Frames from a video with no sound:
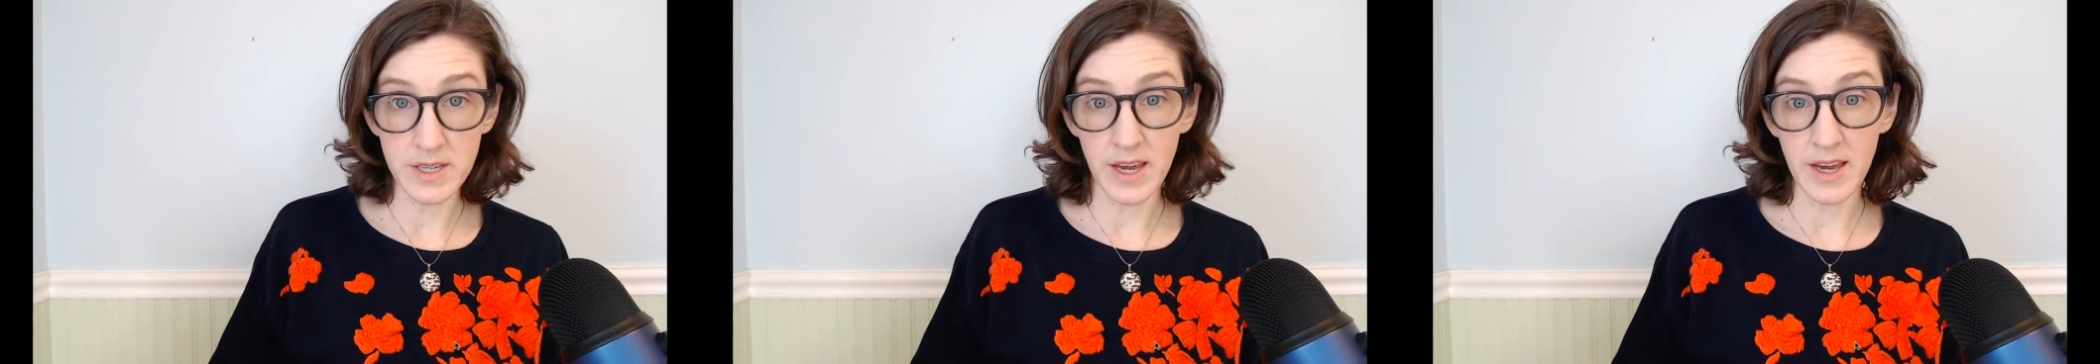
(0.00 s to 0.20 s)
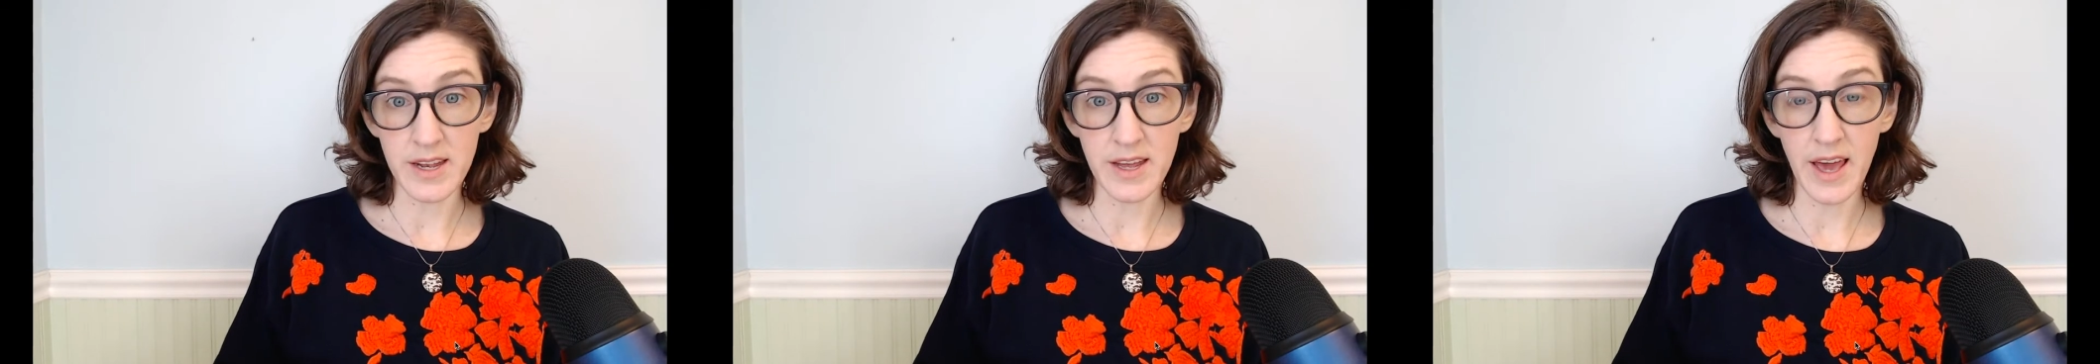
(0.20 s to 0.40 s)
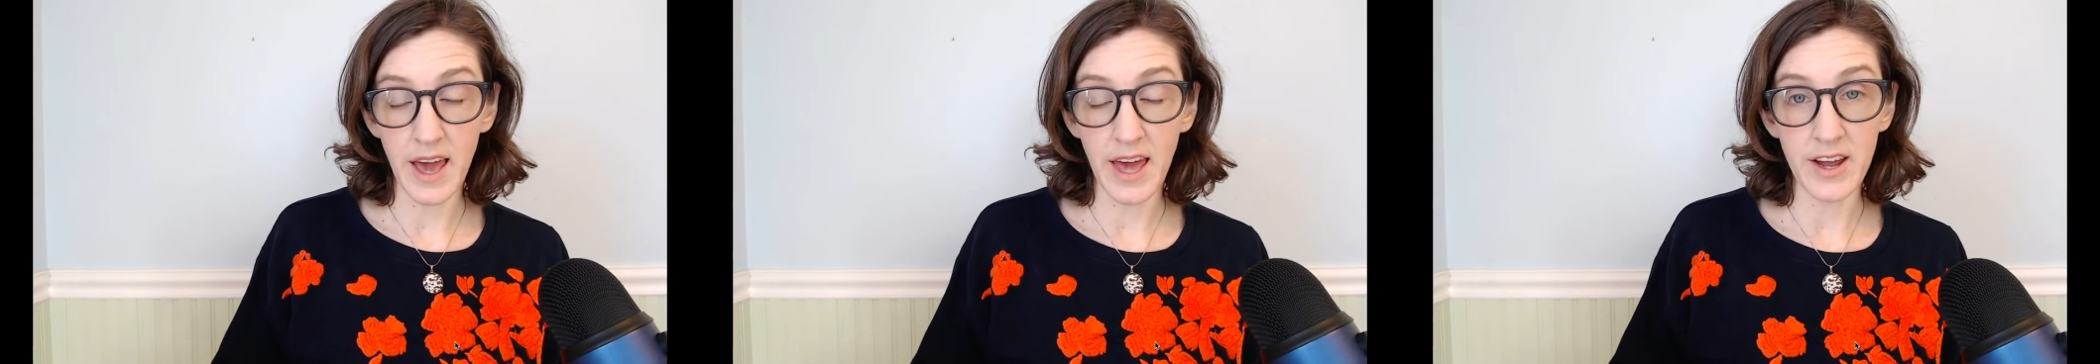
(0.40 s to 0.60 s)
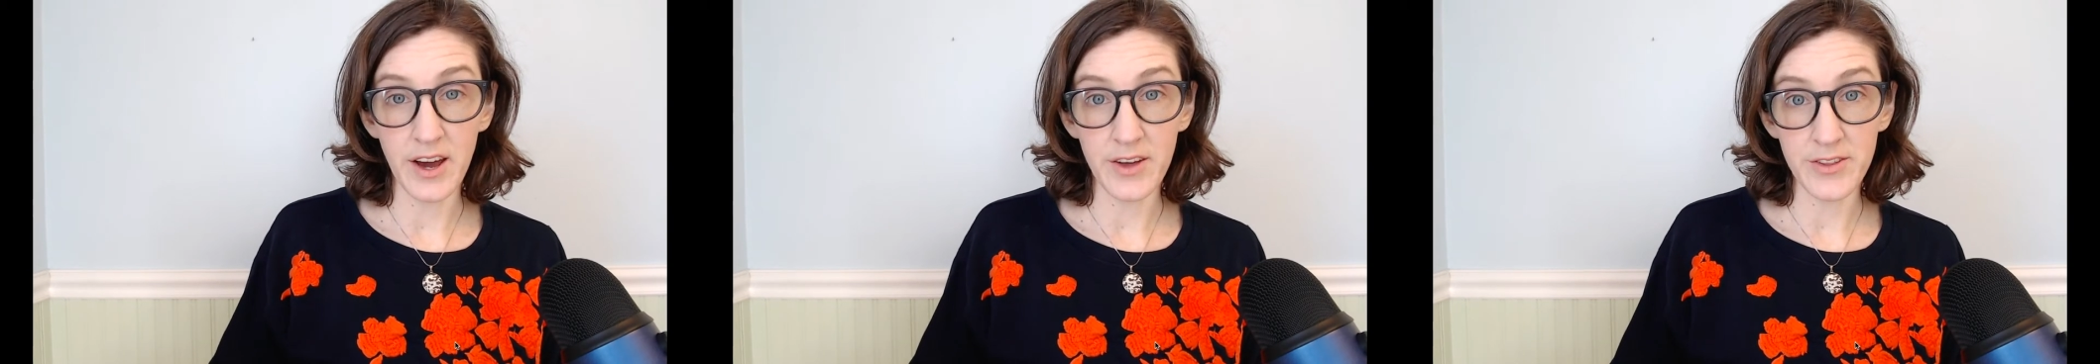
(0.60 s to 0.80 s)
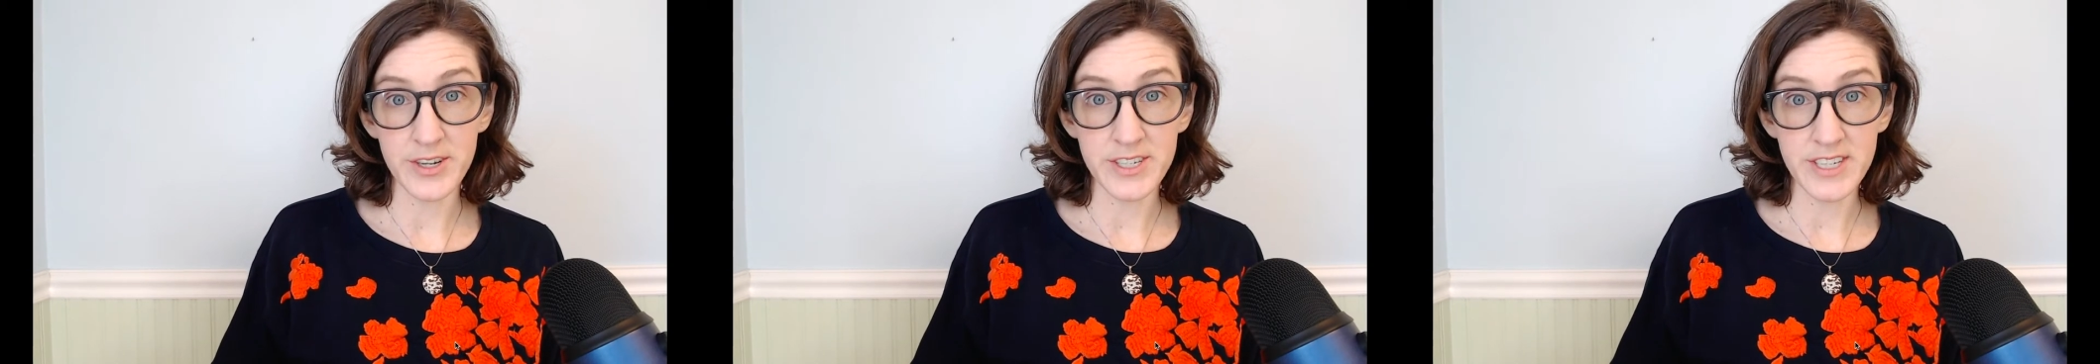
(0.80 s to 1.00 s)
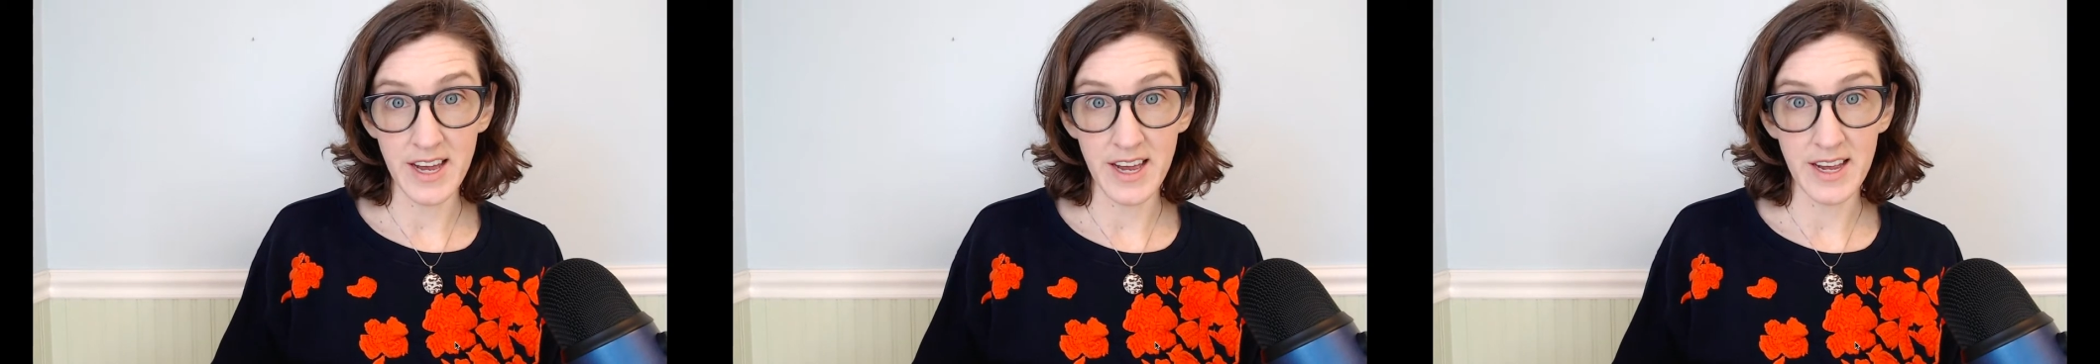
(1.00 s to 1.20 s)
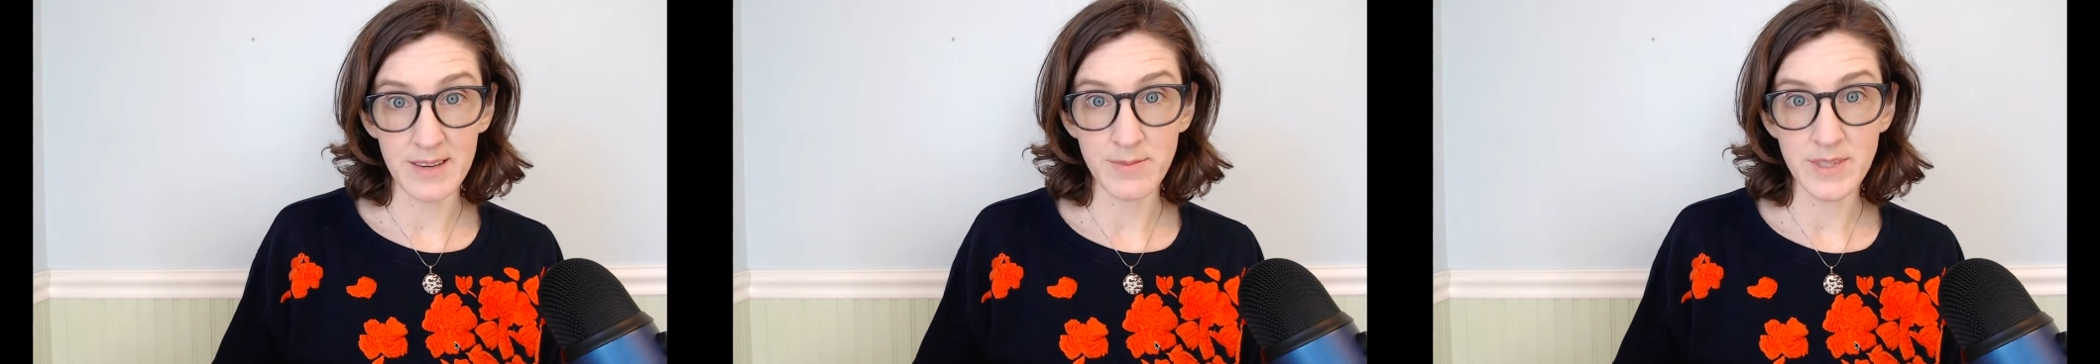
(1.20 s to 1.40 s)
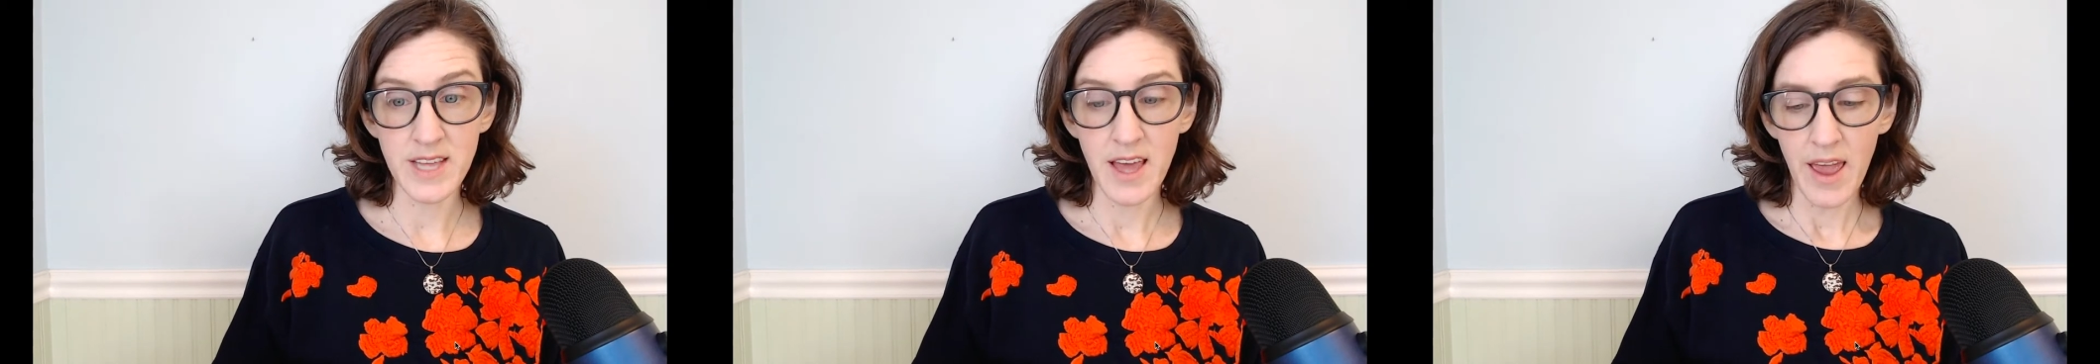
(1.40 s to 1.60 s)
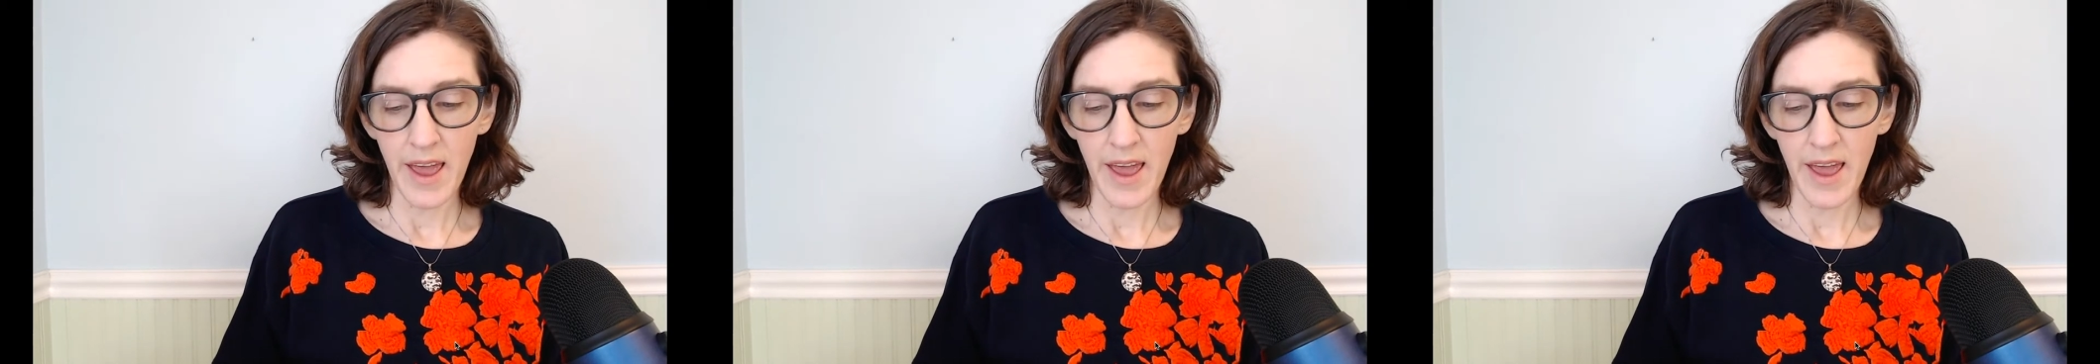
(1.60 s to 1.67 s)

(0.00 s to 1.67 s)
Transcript: it at other times.